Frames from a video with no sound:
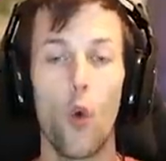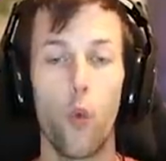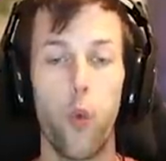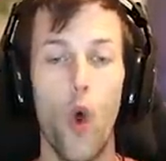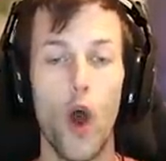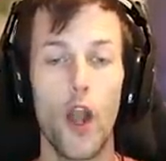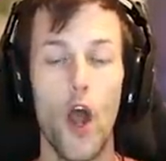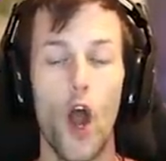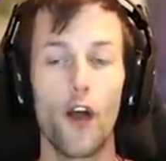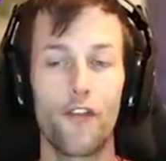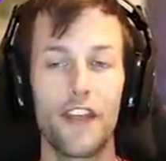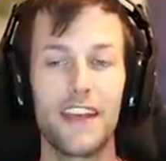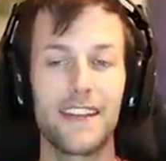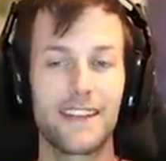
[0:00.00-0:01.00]
one
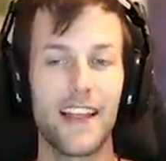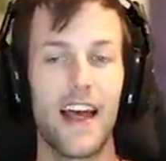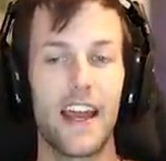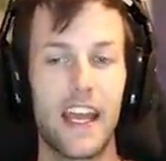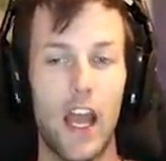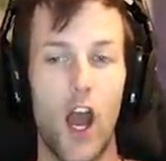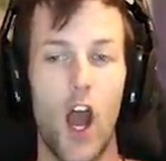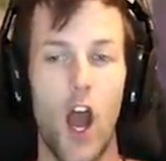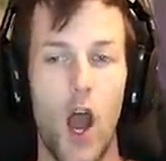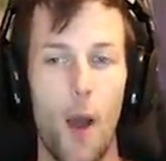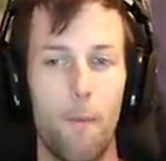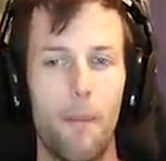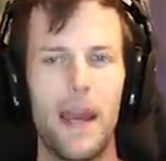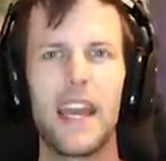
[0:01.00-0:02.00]
of these like
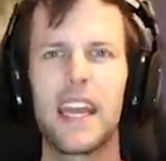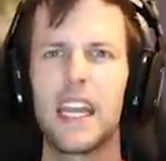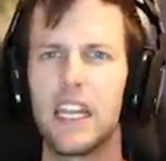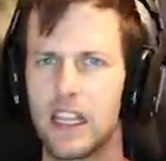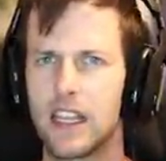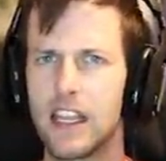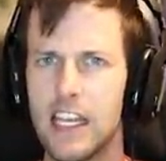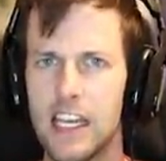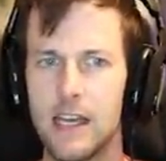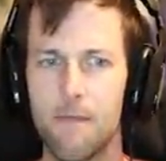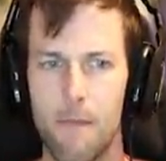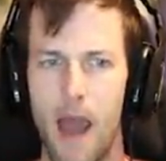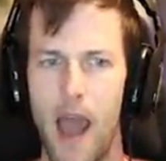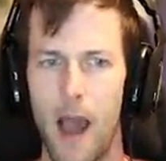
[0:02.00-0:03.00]
uh, Piggy
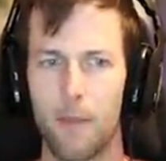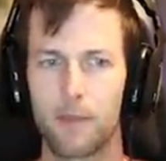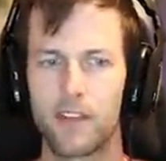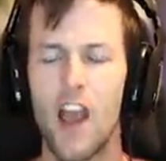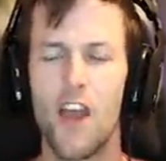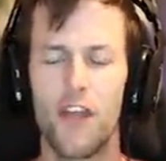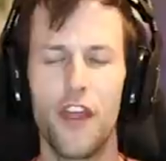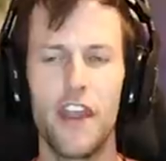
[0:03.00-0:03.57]
theme maps.